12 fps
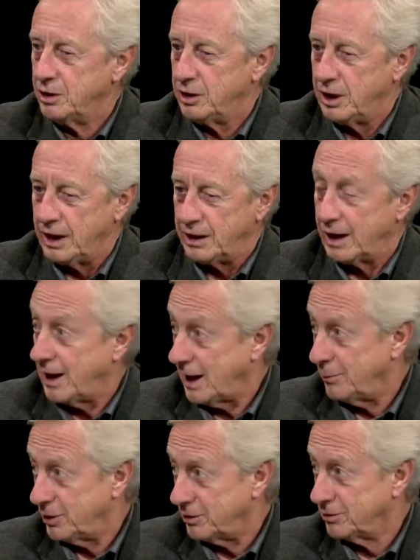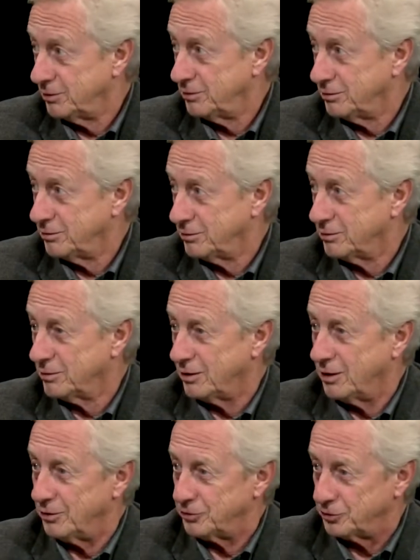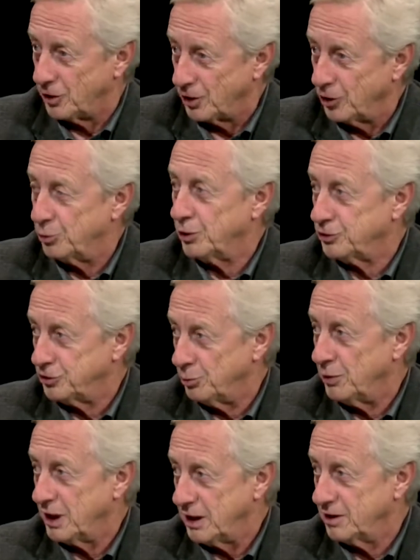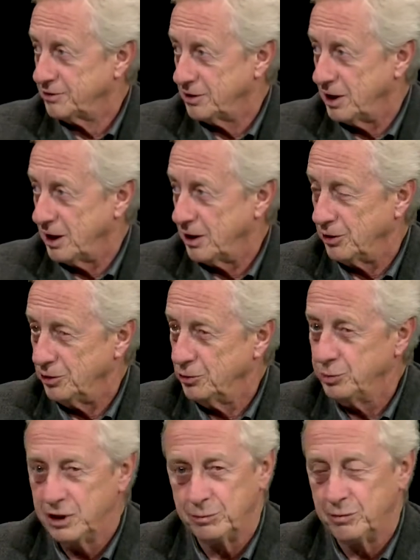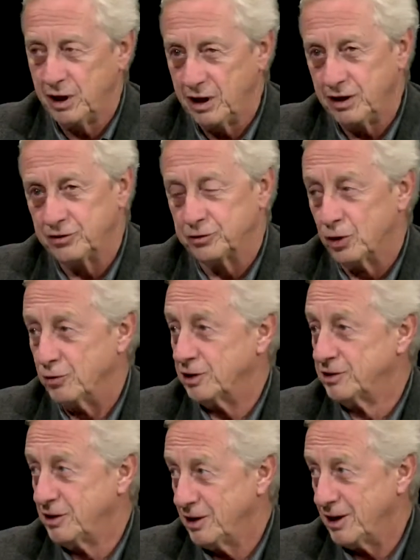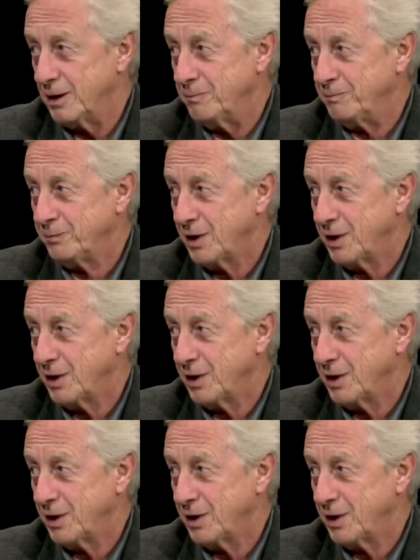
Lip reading: and habit of starting to put some money aside. And you'd be amazed over time